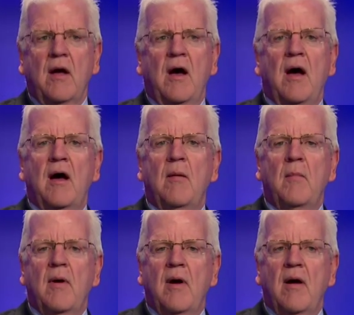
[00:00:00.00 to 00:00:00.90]

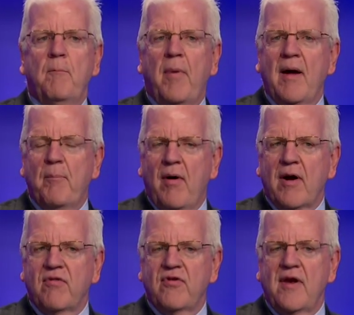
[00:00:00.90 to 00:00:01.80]

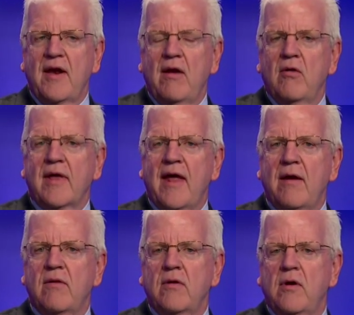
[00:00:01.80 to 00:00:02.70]
Bipartisan, and I look at
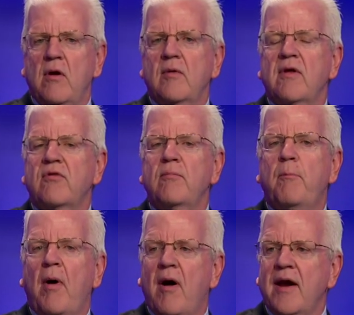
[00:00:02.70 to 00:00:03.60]
it, you know, it doesn't
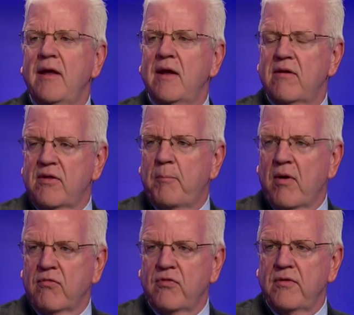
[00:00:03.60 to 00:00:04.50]
party, it's the
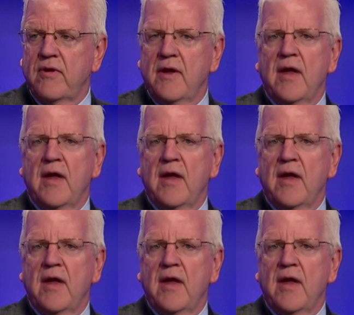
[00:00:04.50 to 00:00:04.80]
person.